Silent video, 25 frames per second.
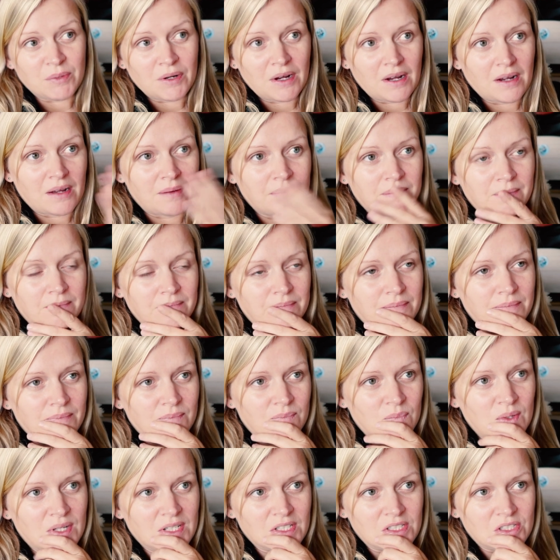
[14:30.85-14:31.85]
But um,
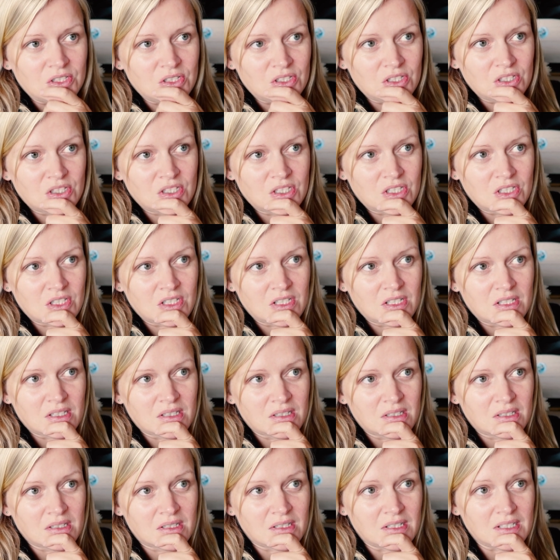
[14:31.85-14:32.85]
we'll just.
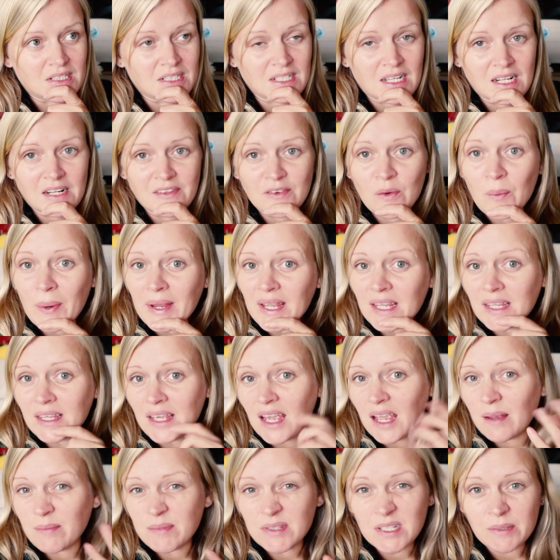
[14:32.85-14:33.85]
It's kind of a waiting
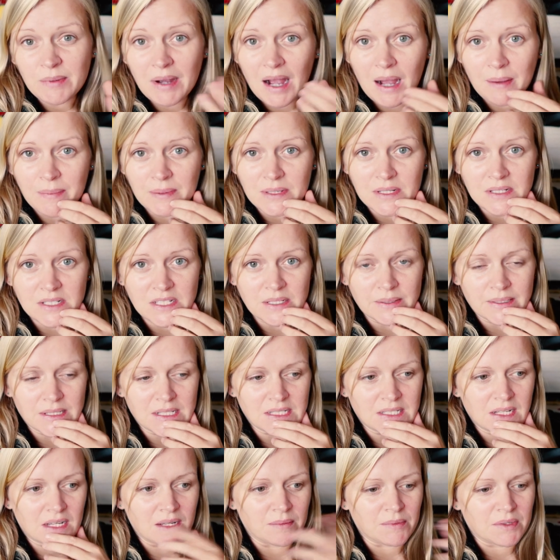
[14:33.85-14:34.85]
game. See what happens. See what
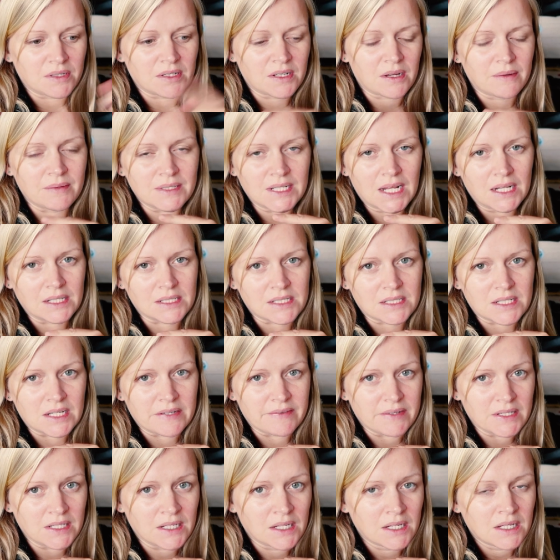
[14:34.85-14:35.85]
they say. I'm going to go and tell
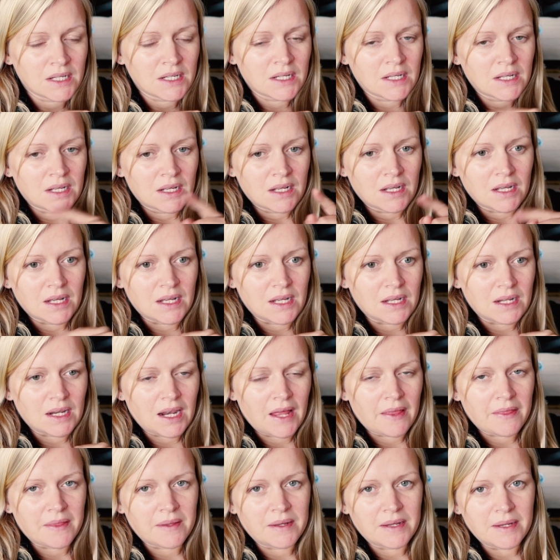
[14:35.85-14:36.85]
Stephen. Uh,
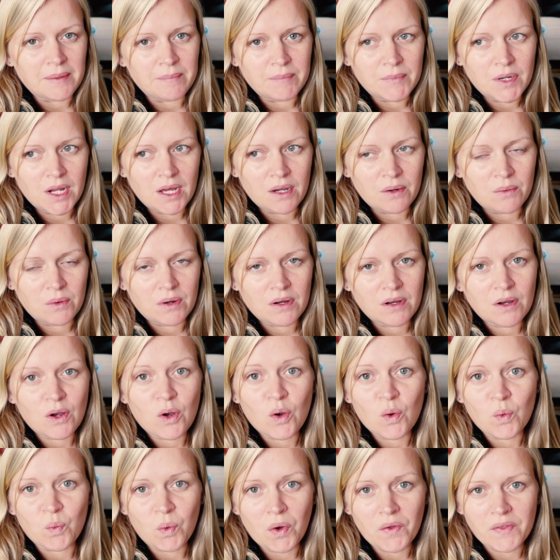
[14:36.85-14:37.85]
let him know
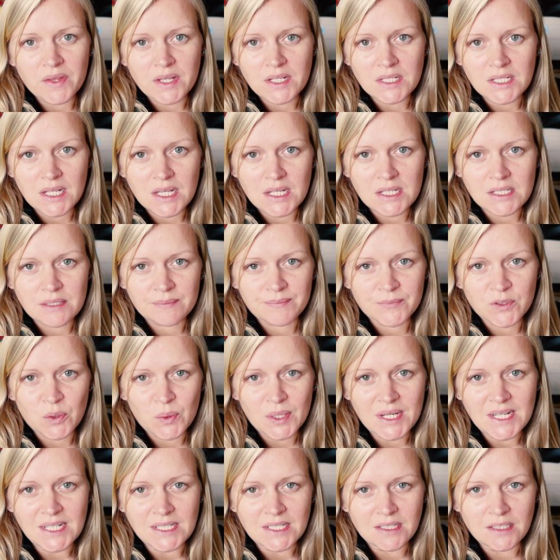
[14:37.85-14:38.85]
what they said.
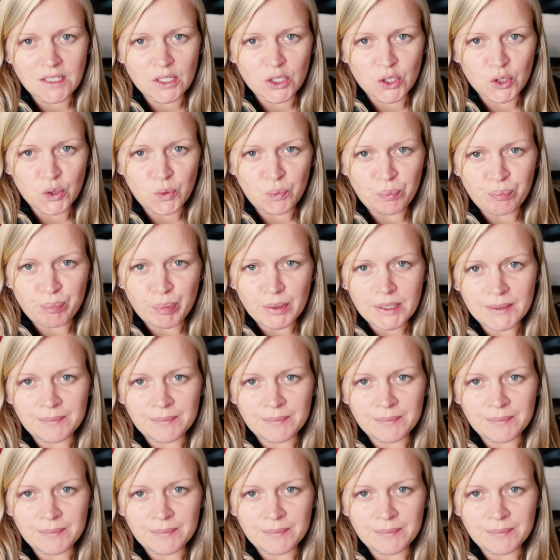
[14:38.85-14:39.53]
So he's in the loop.